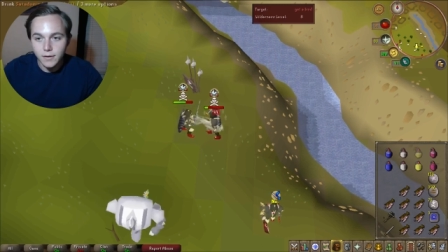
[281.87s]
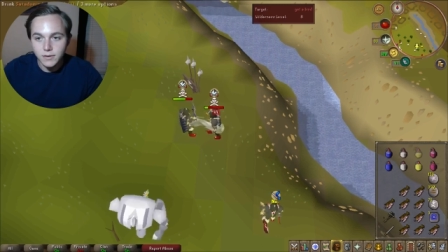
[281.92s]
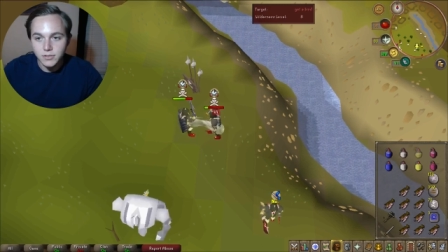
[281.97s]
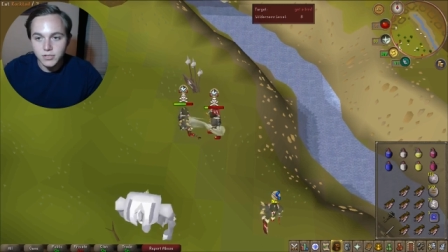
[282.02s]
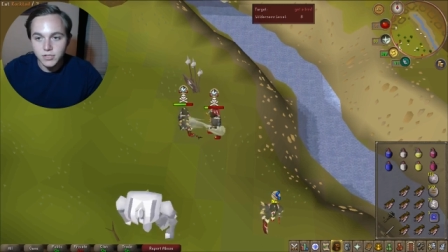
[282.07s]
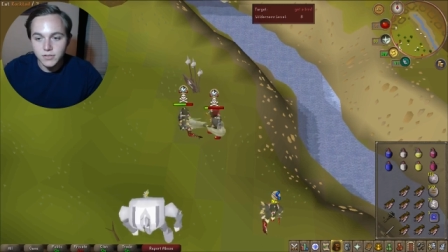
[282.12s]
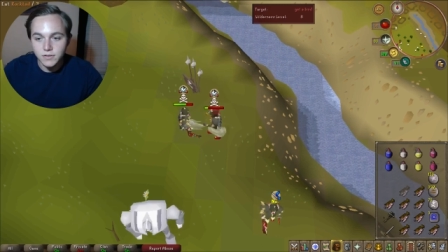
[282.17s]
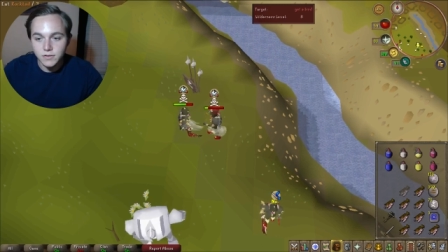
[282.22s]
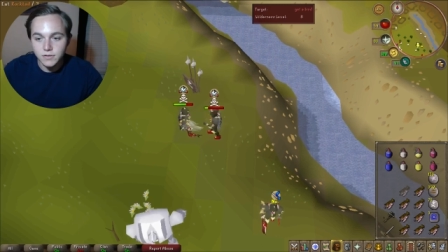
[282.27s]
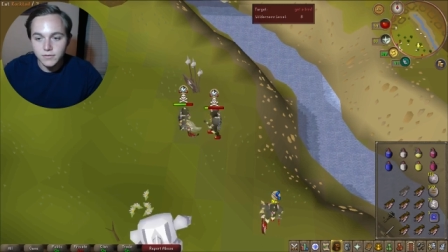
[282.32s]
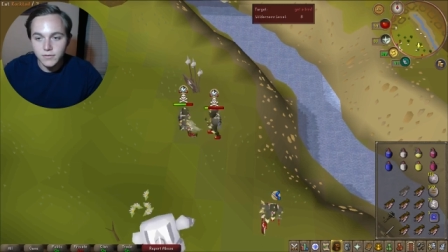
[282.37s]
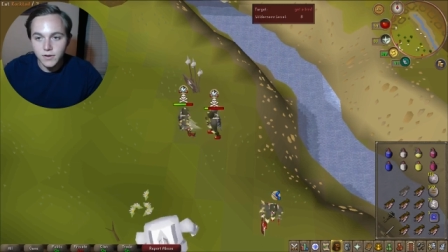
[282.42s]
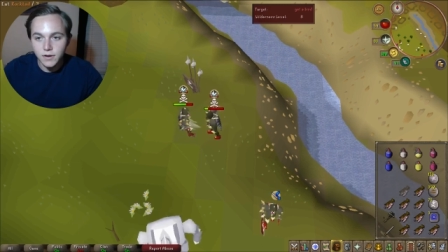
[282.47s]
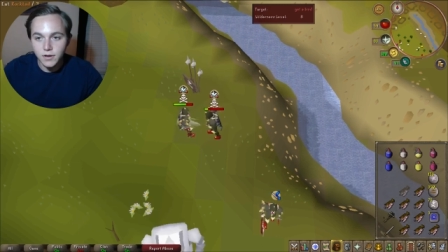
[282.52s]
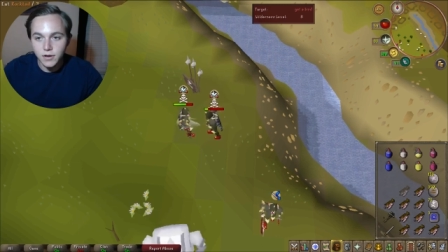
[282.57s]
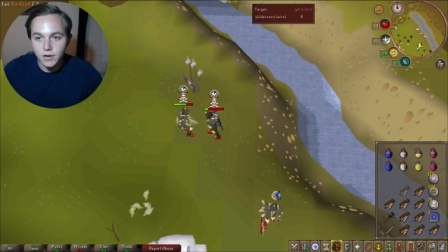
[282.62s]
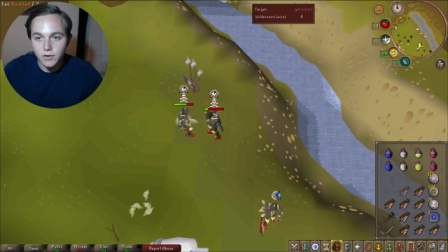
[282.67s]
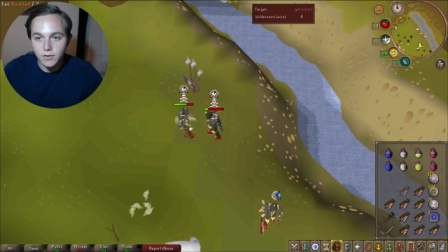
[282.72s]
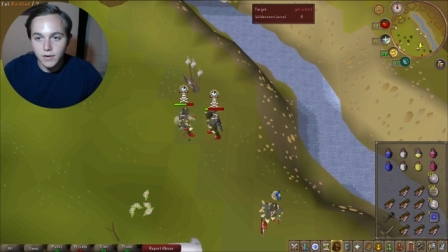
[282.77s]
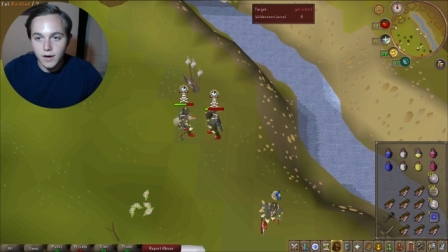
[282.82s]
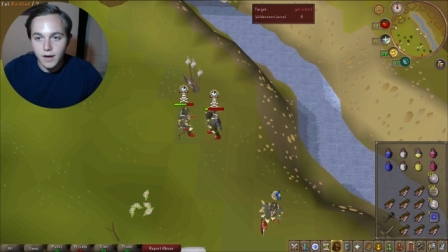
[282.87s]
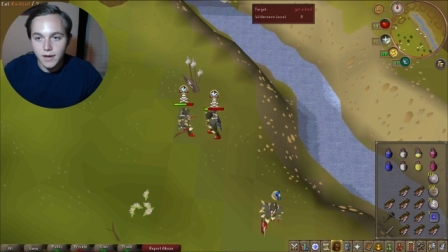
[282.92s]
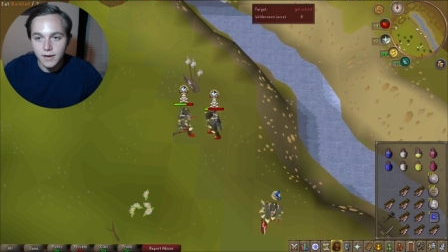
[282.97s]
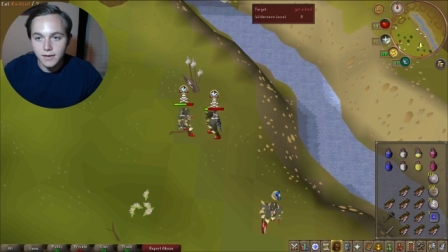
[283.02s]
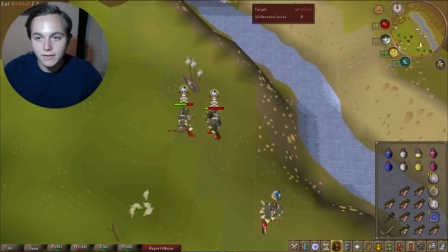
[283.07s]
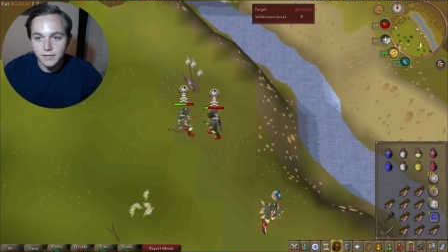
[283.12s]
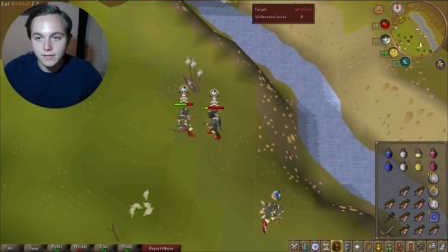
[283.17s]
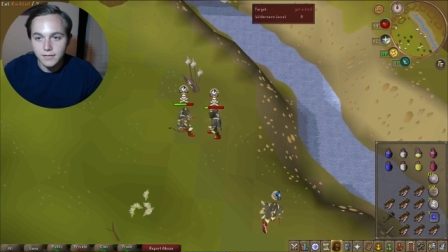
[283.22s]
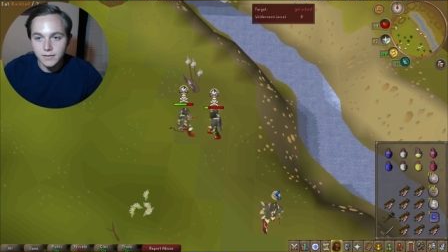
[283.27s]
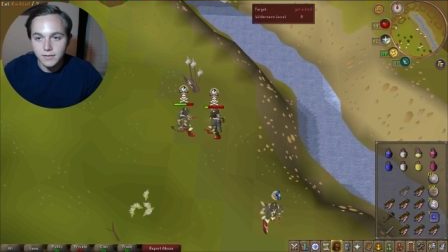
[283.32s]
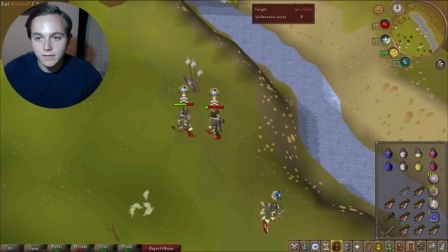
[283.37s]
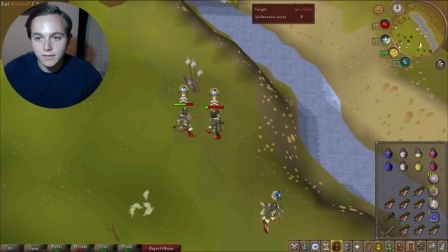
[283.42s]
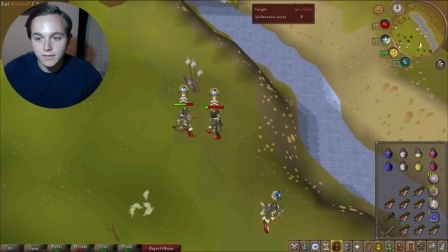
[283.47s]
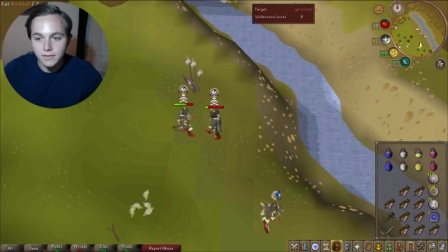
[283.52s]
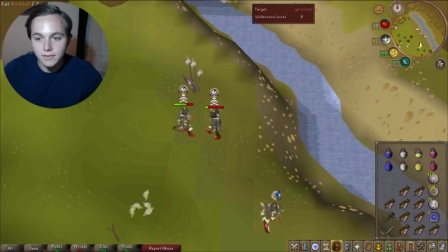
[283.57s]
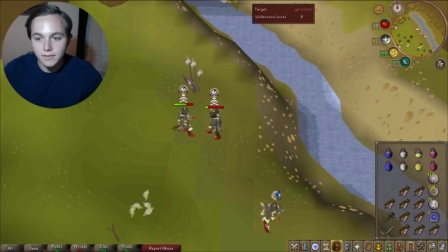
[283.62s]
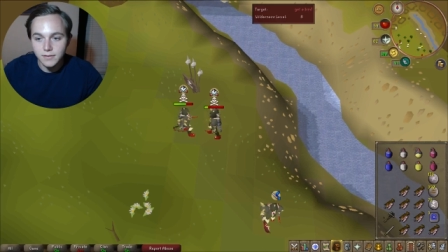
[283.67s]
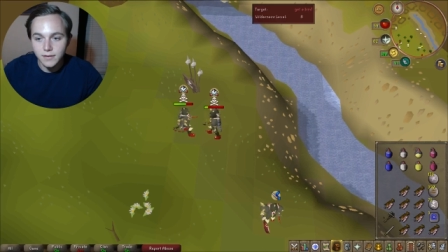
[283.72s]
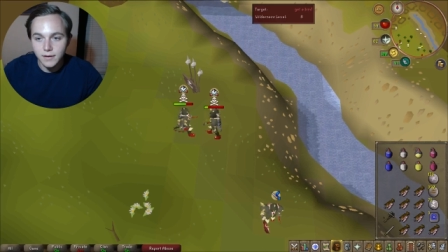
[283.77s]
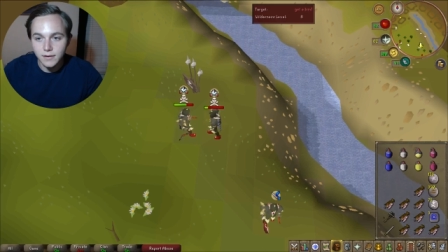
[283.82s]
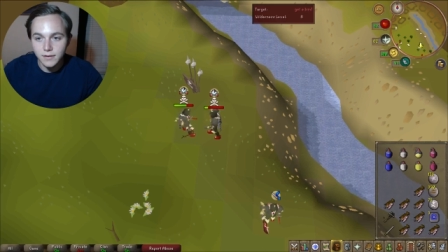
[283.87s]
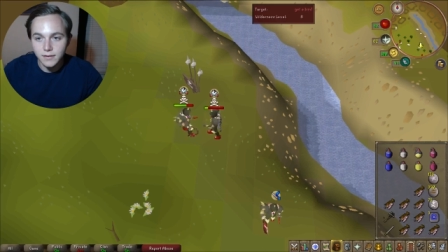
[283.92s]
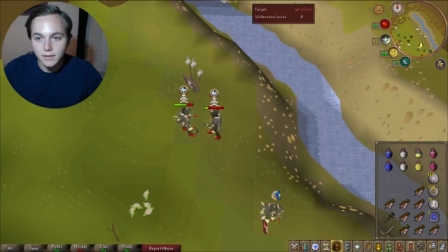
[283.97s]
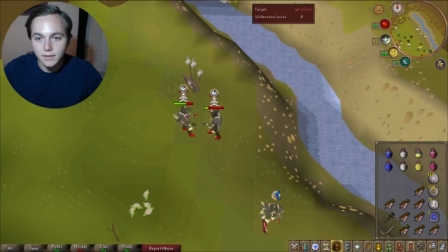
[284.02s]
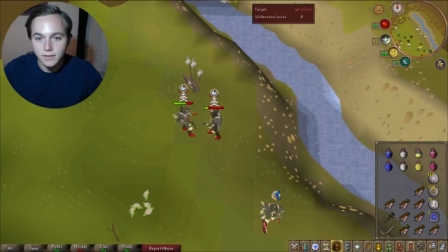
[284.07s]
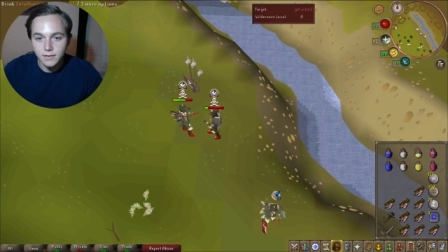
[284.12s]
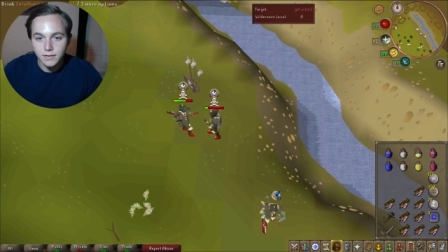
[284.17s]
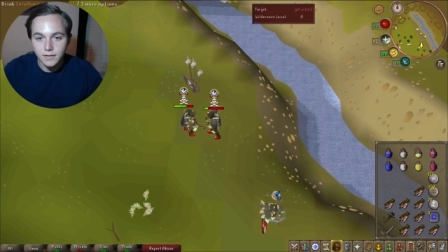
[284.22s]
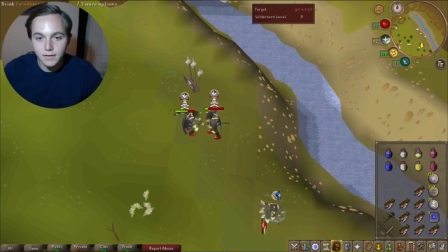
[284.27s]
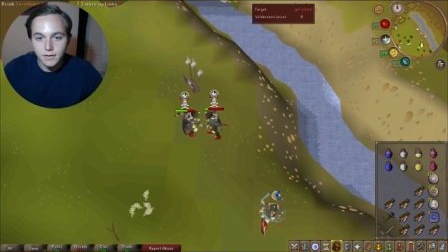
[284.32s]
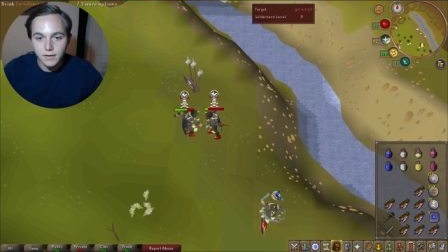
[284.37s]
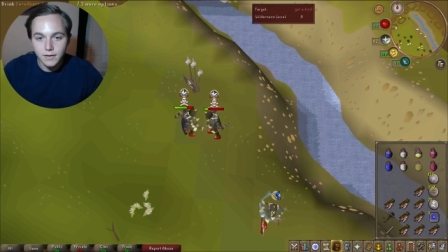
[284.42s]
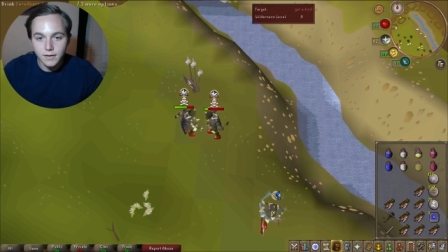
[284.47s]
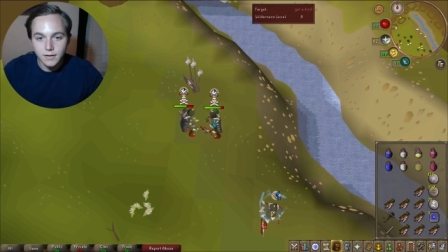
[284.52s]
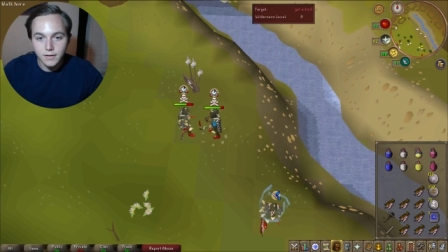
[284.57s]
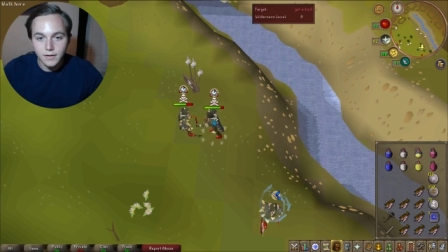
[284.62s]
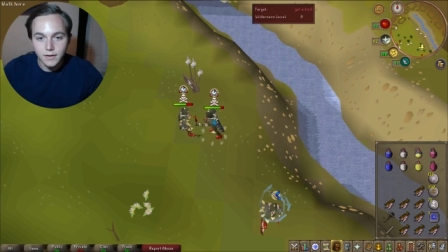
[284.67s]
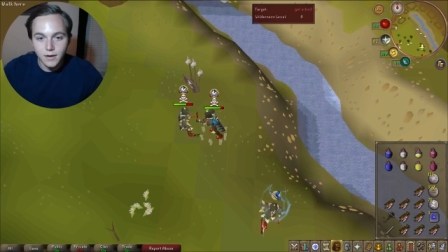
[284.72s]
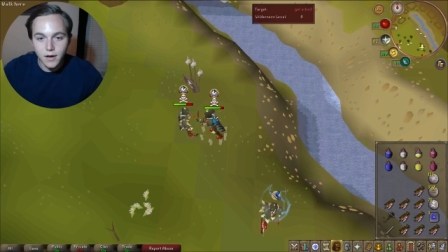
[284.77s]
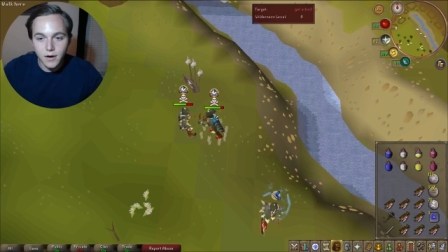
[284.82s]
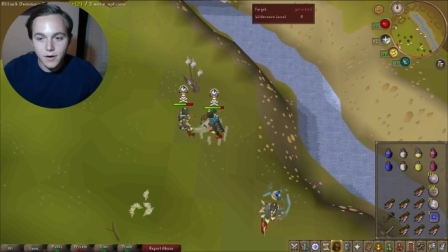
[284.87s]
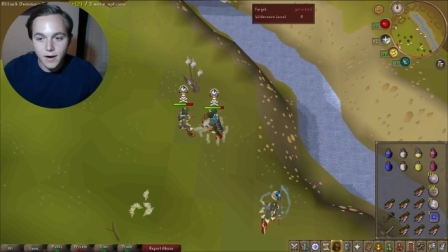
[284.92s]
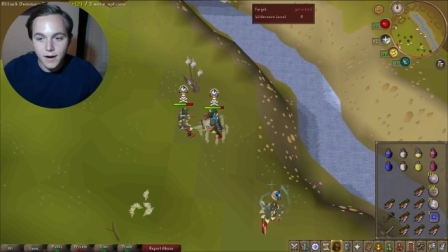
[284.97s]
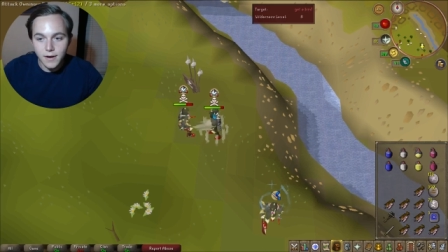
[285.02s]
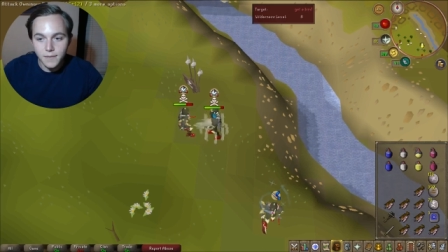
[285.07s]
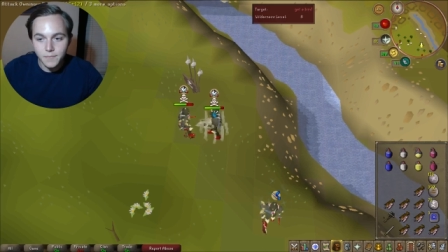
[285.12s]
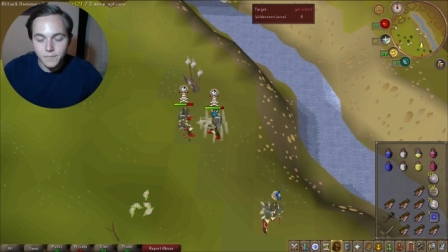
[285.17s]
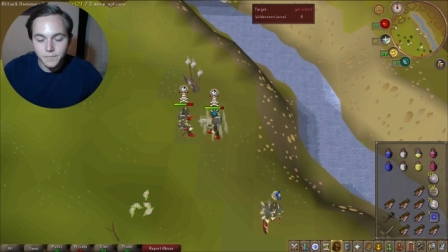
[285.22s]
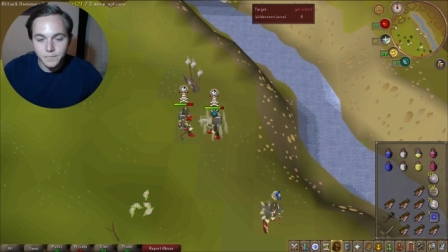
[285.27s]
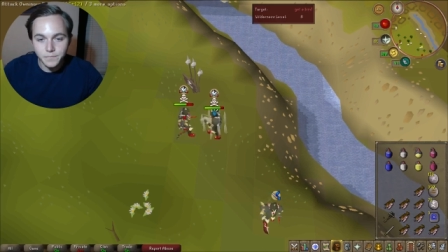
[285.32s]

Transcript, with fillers: Jesus fucking Christ, this is insanity. Alright,